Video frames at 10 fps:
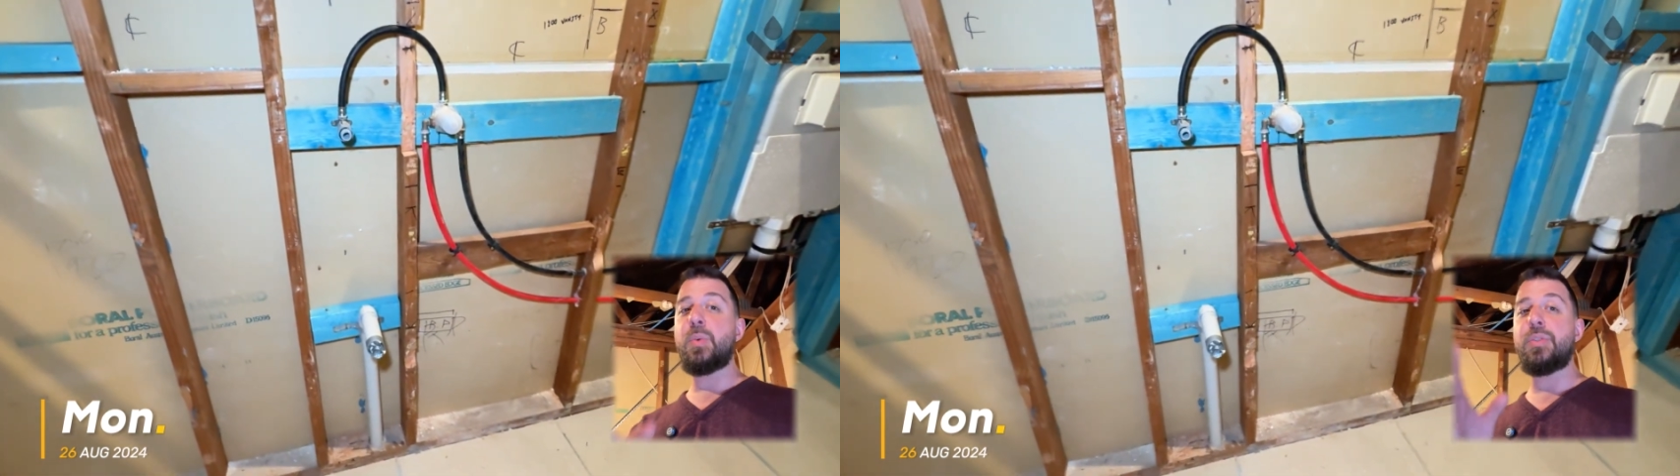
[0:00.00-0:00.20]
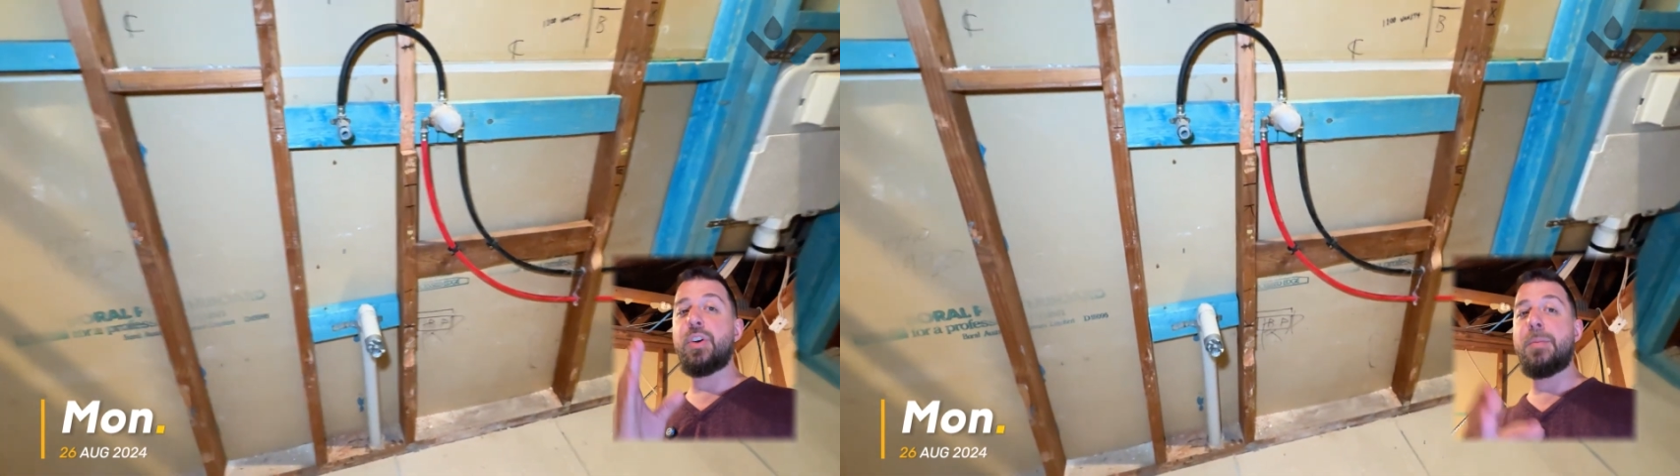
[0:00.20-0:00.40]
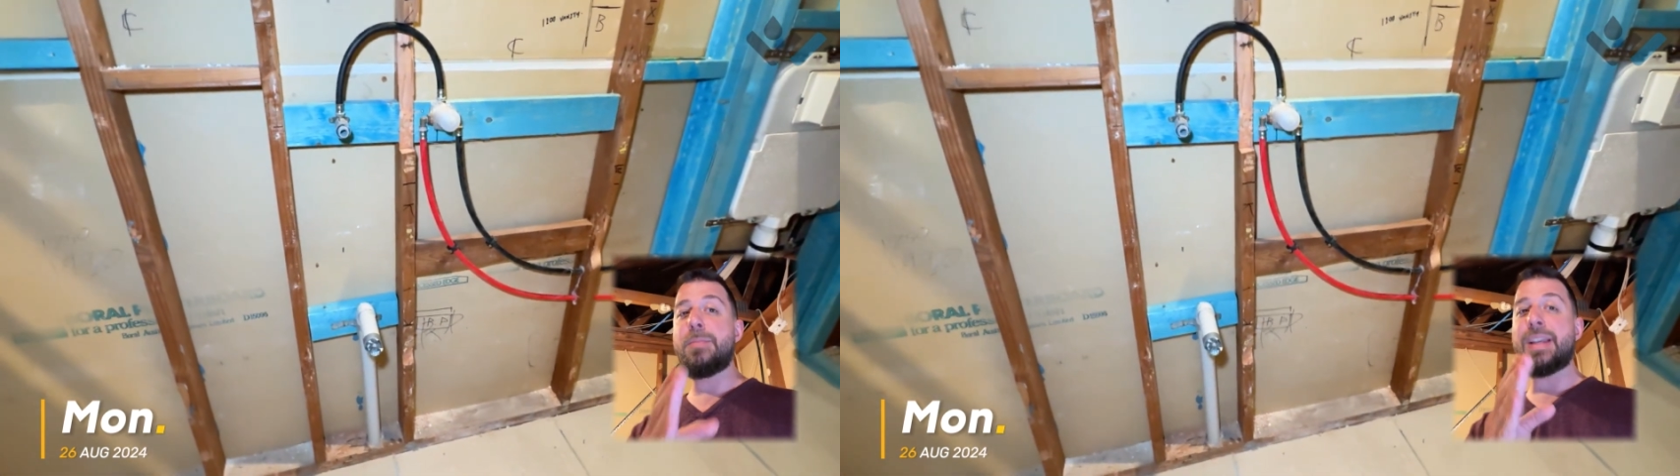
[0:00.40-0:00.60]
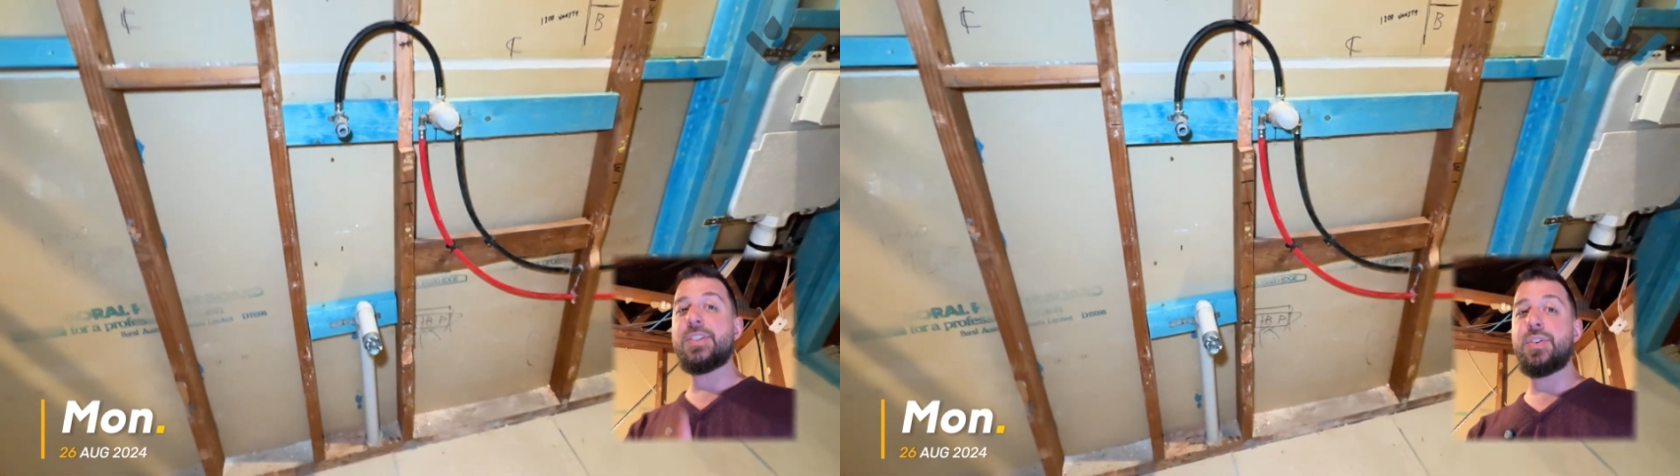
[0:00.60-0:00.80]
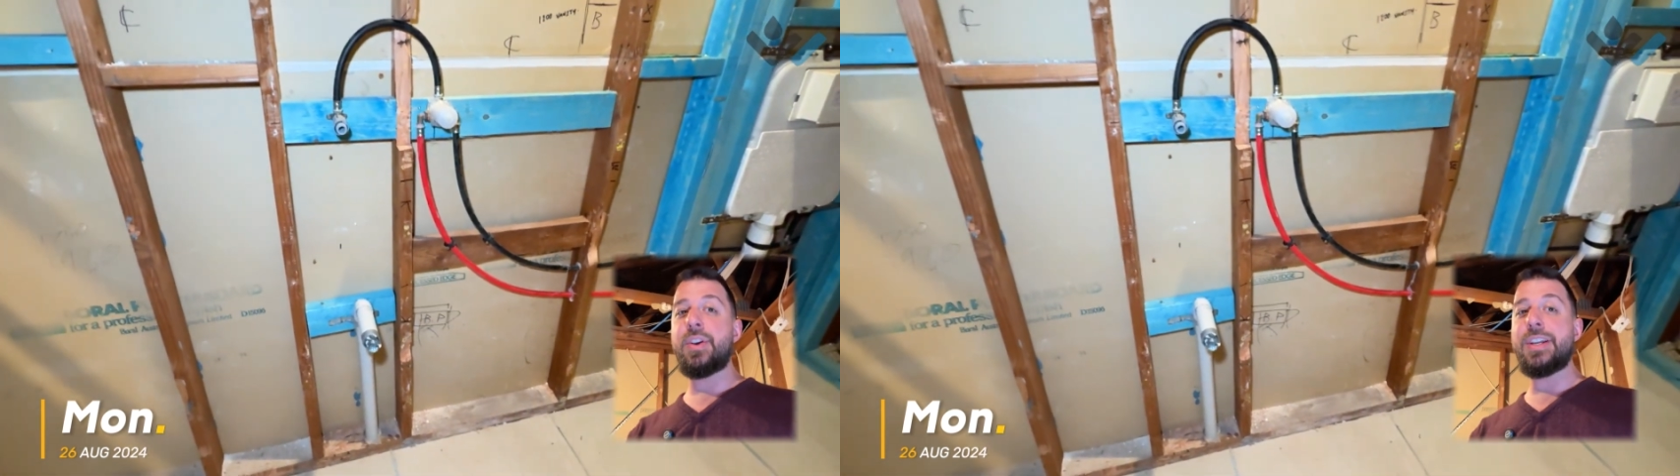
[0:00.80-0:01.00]
We've got a
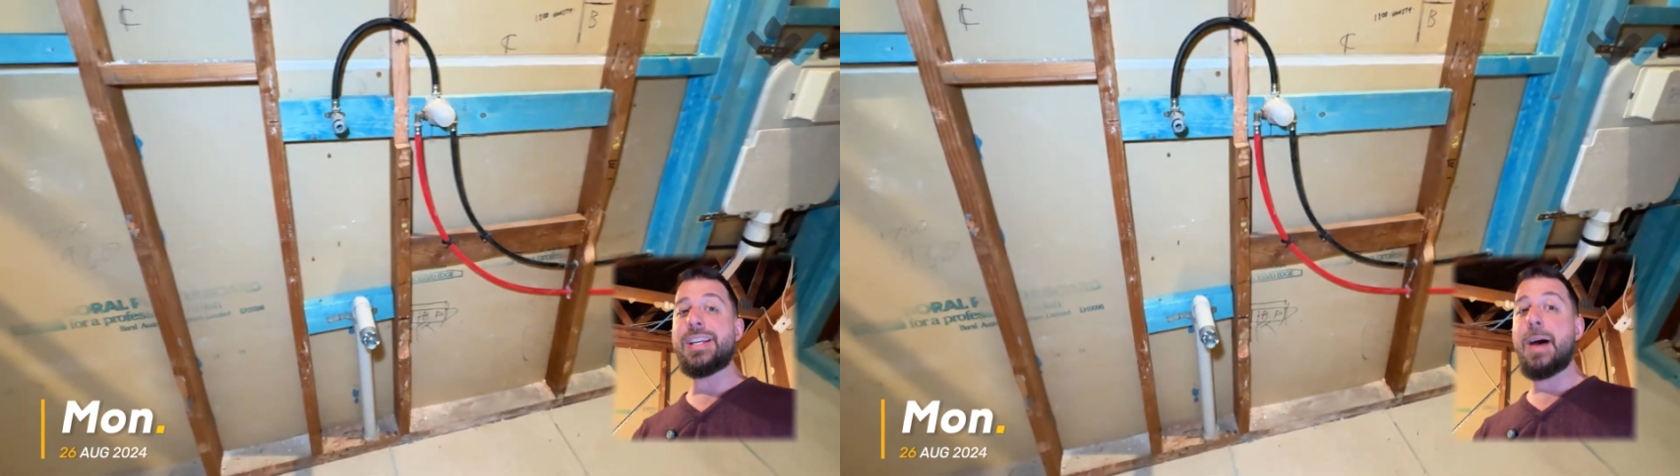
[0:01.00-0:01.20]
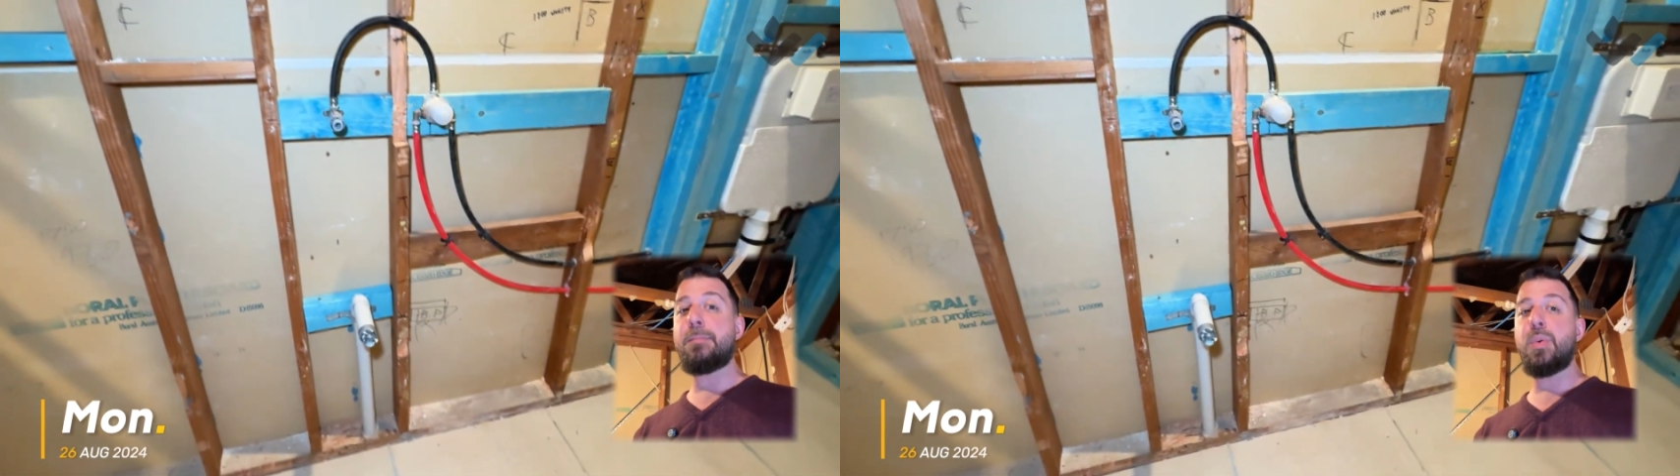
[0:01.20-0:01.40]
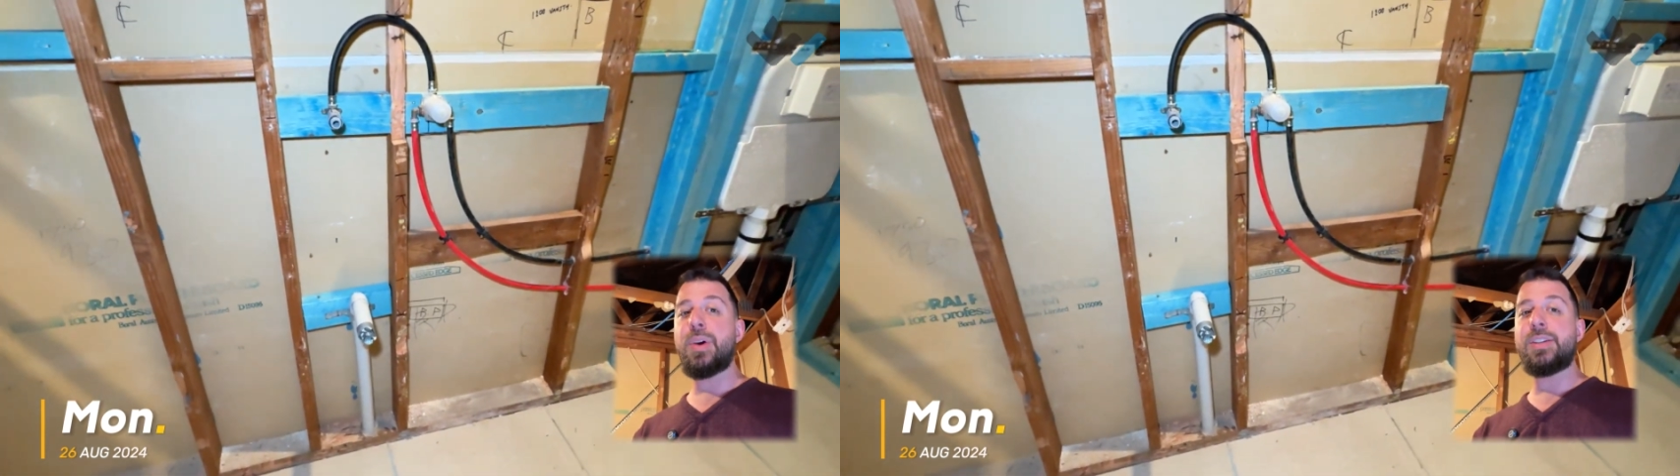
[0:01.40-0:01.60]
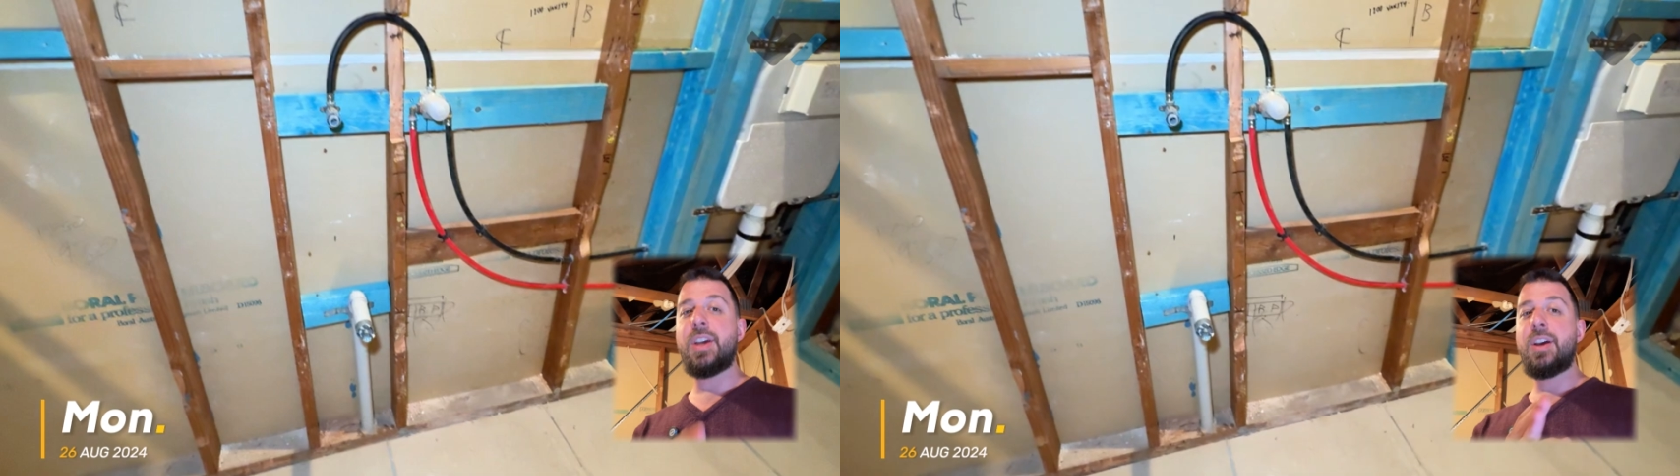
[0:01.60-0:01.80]
mixer and a tap point,